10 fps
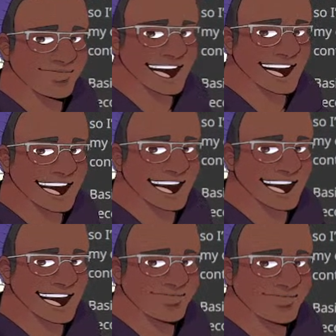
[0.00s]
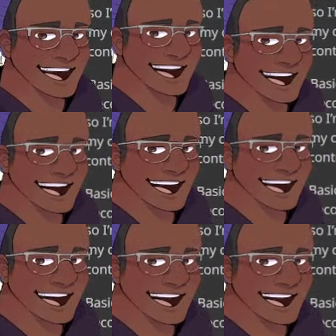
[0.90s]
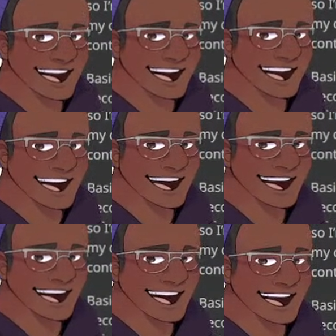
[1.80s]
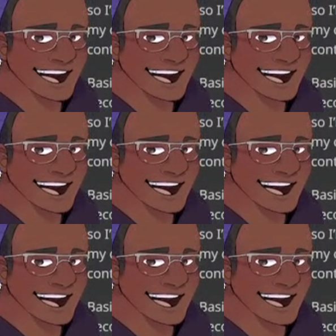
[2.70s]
That's it. English language fandoms are fucking weird.